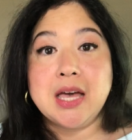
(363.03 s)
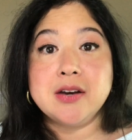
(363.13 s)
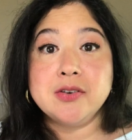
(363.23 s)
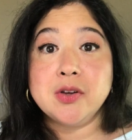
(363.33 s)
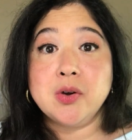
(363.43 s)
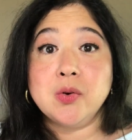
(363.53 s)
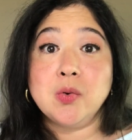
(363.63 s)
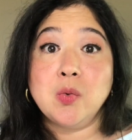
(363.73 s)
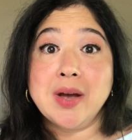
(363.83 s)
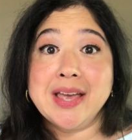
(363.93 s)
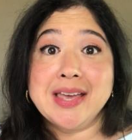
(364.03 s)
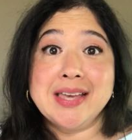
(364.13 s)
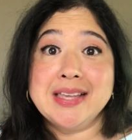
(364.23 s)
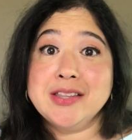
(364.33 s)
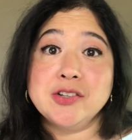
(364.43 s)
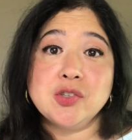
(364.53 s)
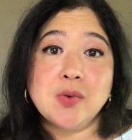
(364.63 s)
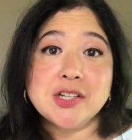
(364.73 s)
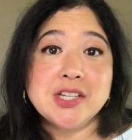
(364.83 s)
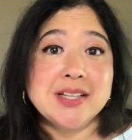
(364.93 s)
I don't know why they're
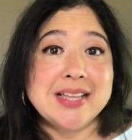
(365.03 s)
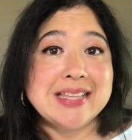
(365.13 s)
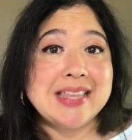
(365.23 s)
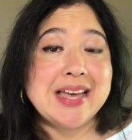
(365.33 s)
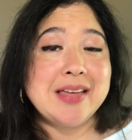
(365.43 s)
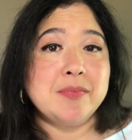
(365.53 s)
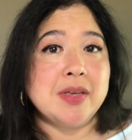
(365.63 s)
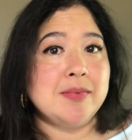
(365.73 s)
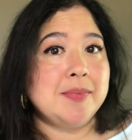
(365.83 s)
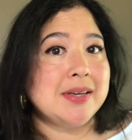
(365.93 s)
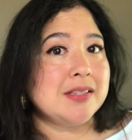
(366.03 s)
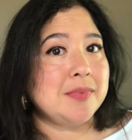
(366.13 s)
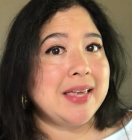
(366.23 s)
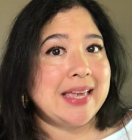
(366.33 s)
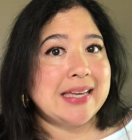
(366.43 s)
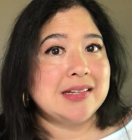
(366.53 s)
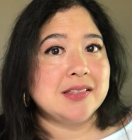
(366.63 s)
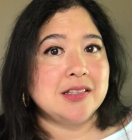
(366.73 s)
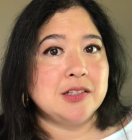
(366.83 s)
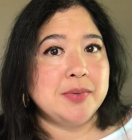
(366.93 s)
swatching like that. Maybe because my hand is
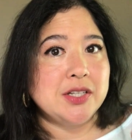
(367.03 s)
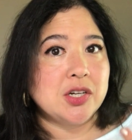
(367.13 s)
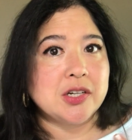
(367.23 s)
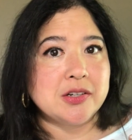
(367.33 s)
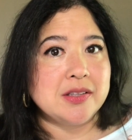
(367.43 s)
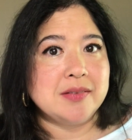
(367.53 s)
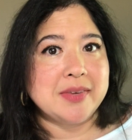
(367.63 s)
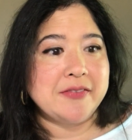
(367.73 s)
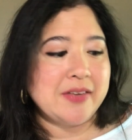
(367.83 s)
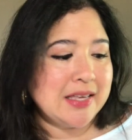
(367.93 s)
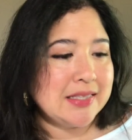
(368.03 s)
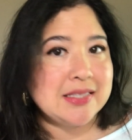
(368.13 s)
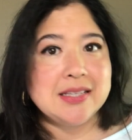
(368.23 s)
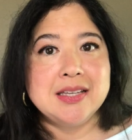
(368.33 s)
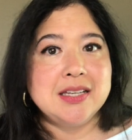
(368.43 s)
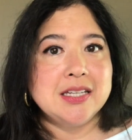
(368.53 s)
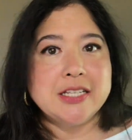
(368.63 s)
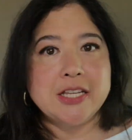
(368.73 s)
a little bit darker than my face. I'm